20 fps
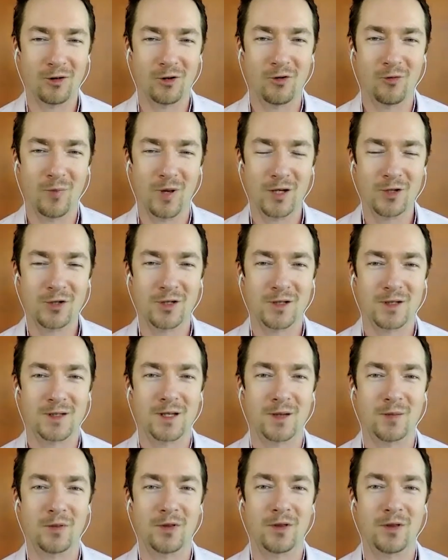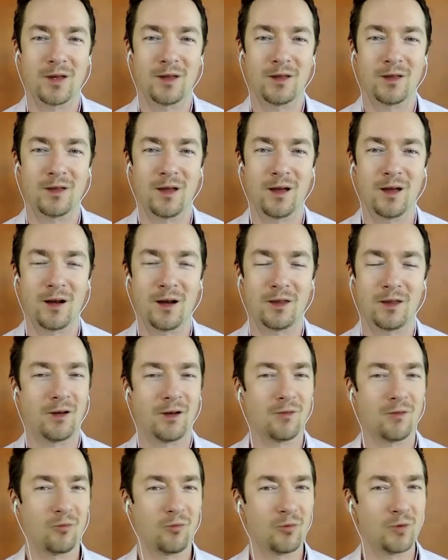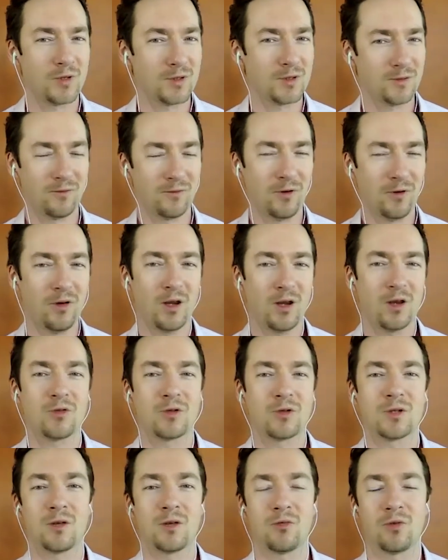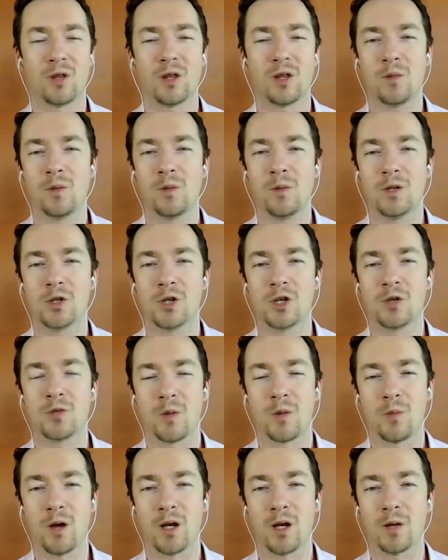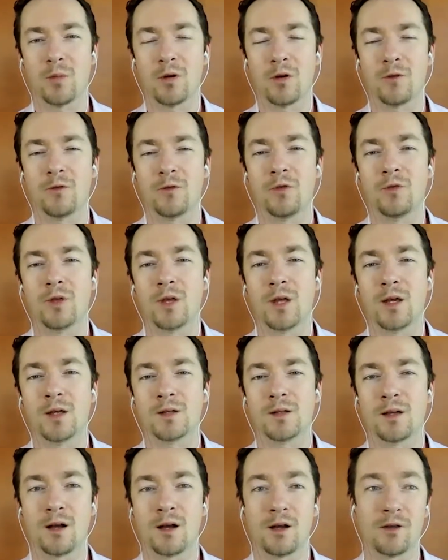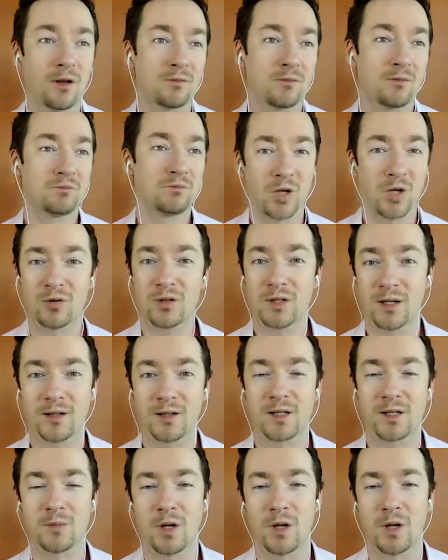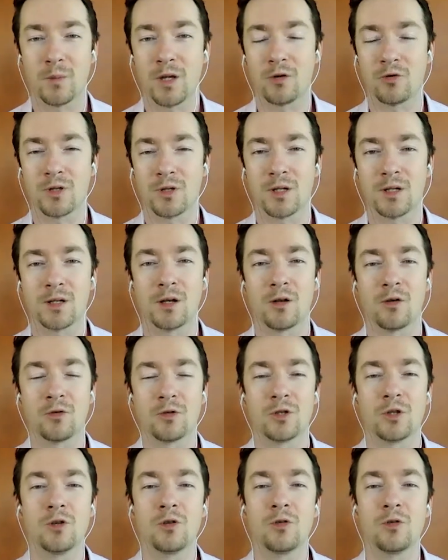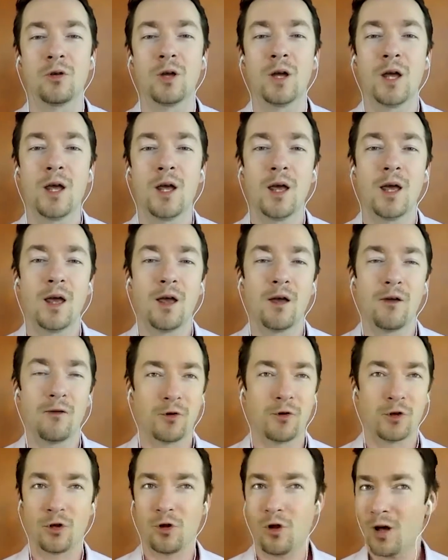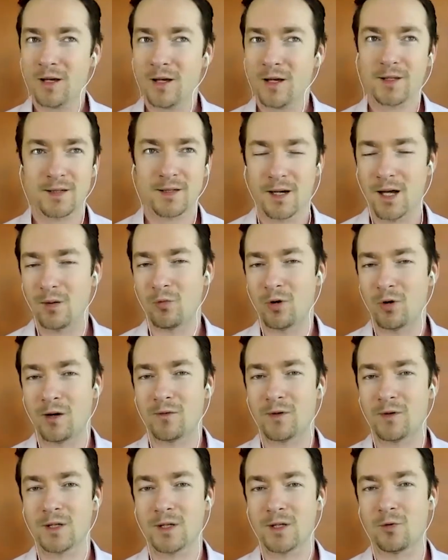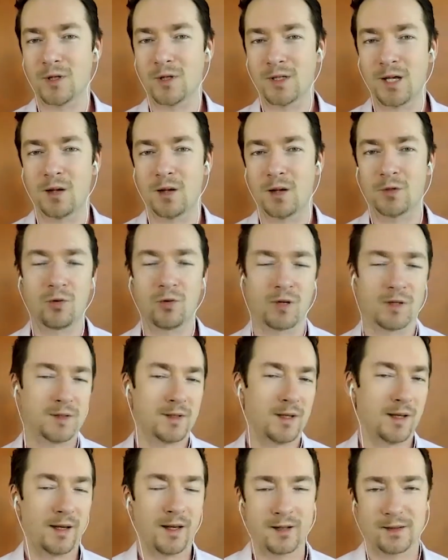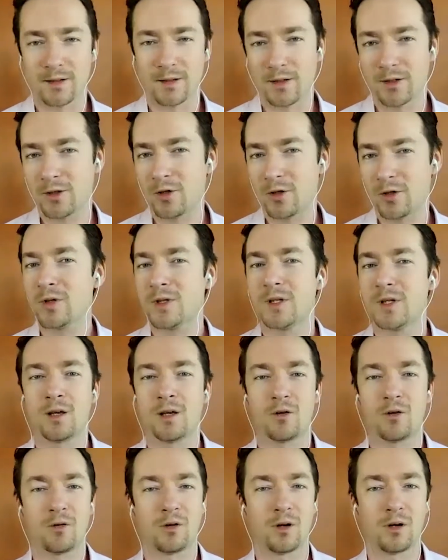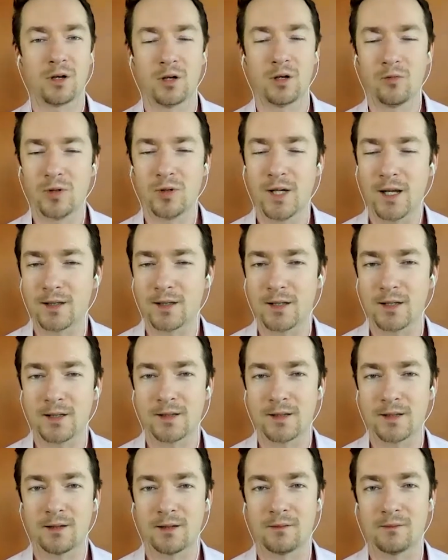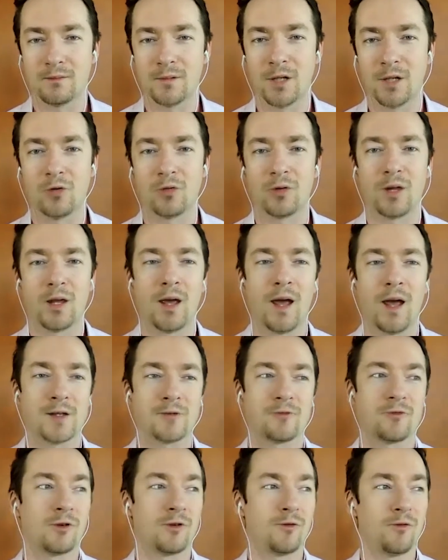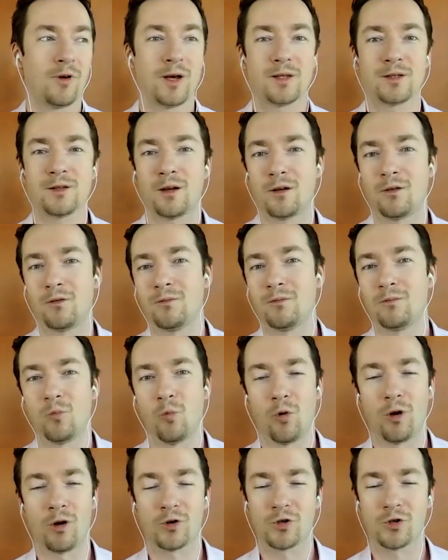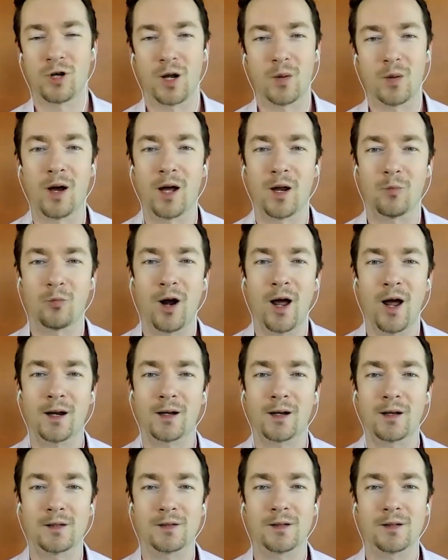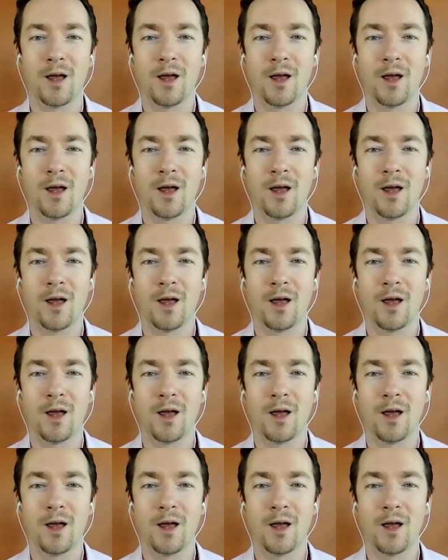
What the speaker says: you mentioned something that I thought was very interesting, really made me change my mind about a few things. And I thought, dentists might be interested to know too. For the longest time, whenever someone's come to us, like as an associate or a new dentist, and they ask for advice on where should I buy a practice,